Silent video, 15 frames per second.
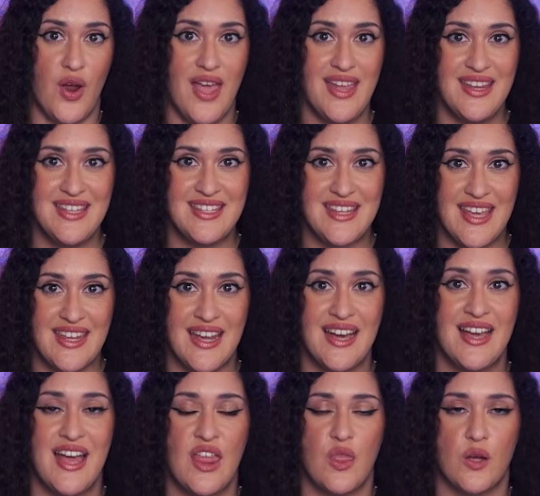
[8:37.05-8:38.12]
any data
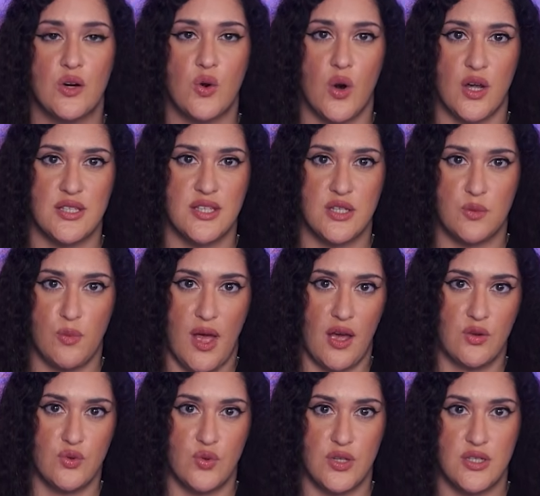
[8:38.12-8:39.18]
that crosses
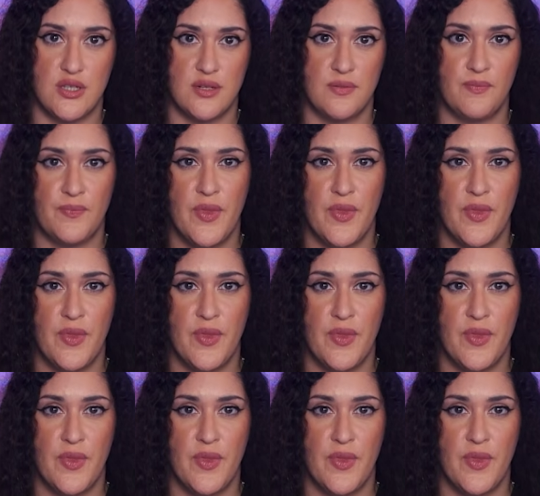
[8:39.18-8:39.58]
boundaries.